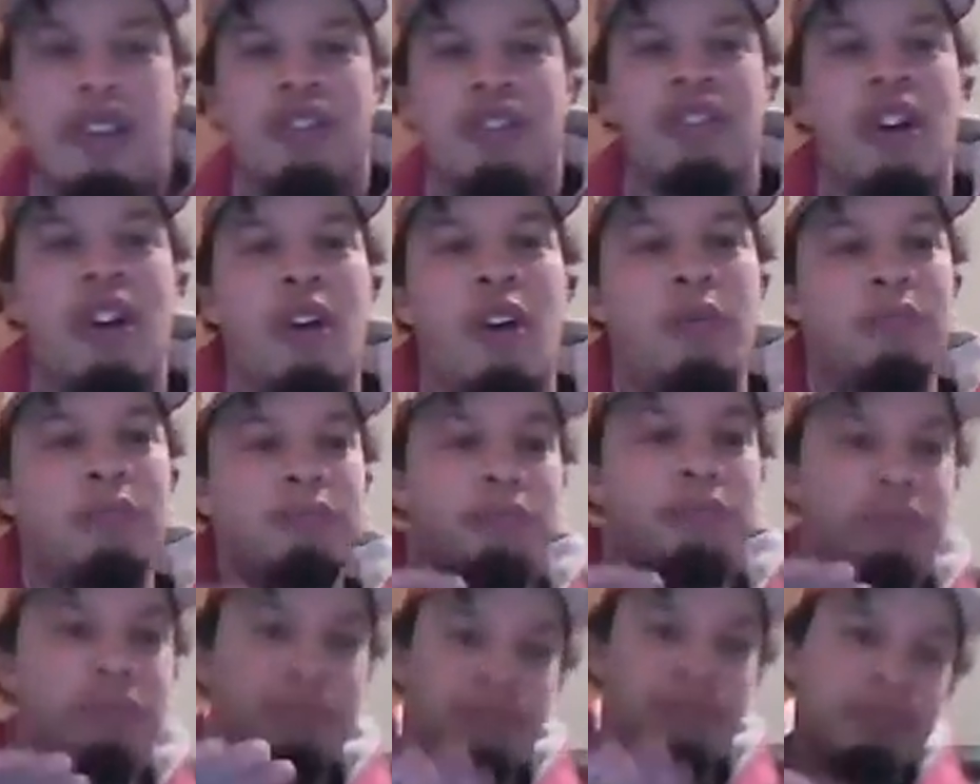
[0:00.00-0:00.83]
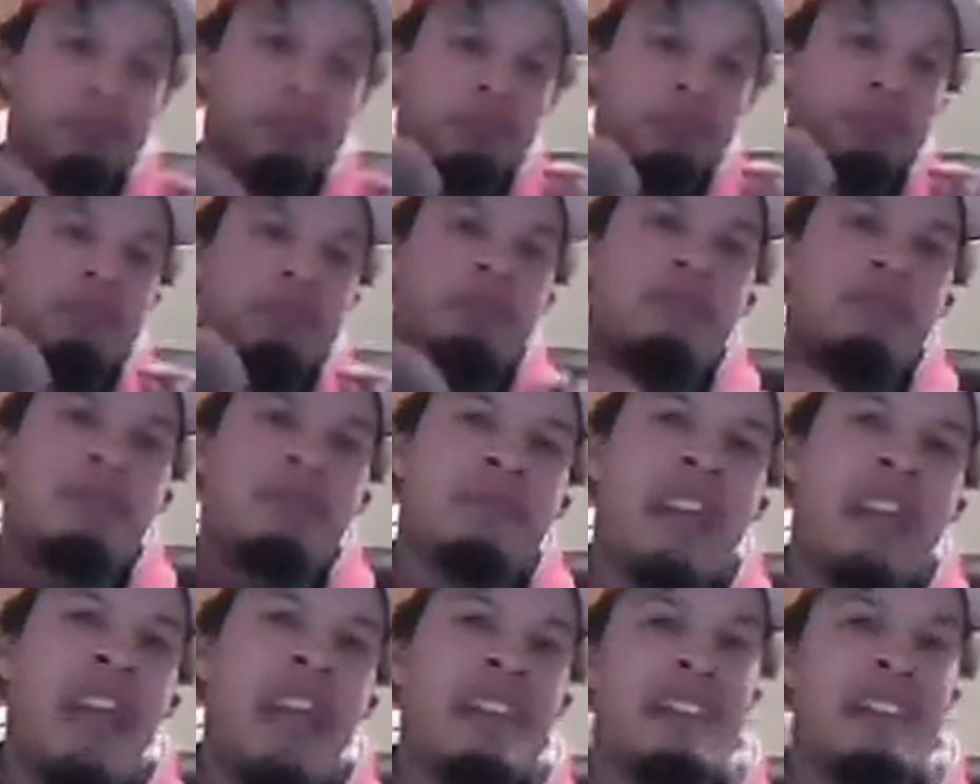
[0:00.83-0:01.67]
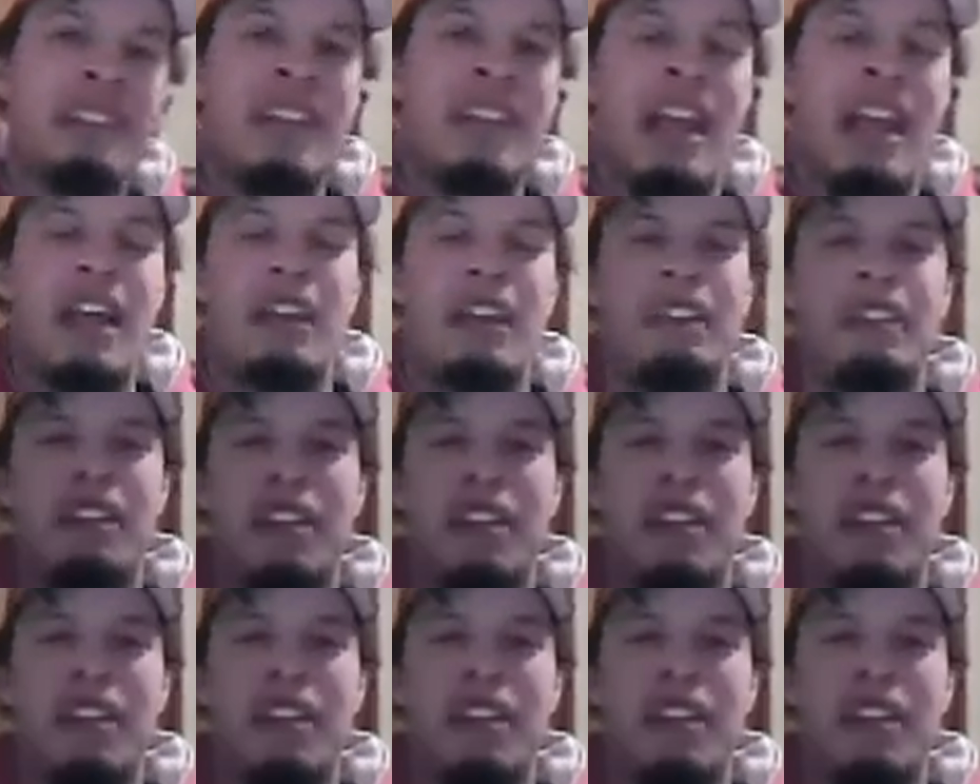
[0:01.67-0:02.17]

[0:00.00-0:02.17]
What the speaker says: So, that said,